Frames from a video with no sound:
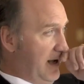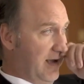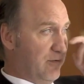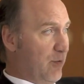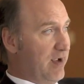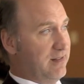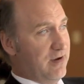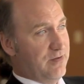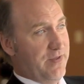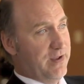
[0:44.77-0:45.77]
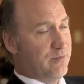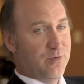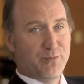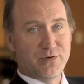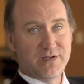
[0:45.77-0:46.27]
and right there and then we
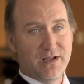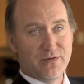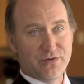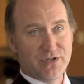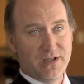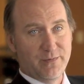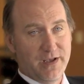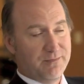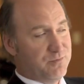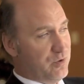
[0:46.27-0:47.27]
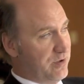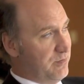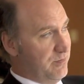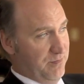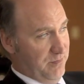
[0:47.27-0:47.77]
put together a JMA, joint
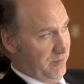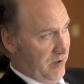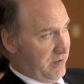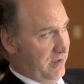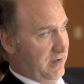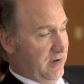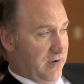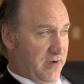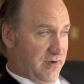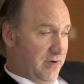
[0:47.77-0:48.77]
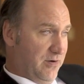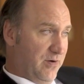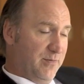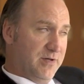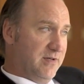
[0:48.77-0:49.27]
marketing
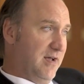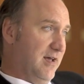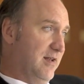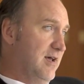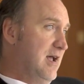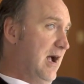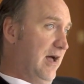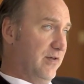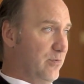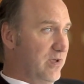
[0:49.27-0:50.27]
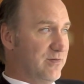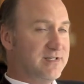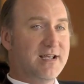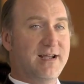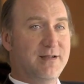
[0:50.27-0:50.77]
agreement, and I think we even
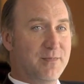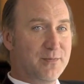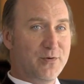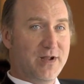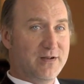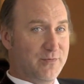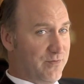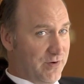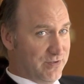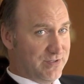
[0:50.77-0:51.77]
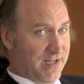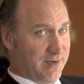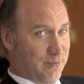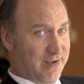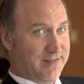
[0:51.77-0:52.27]
signed a memorandum of
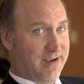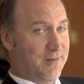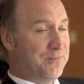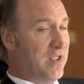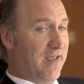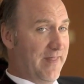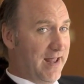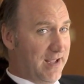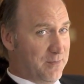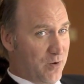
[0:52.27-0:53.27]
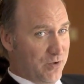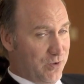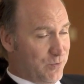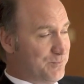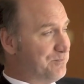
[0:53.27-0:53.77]
understanding right there. And that
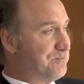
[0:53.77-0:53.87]
MOU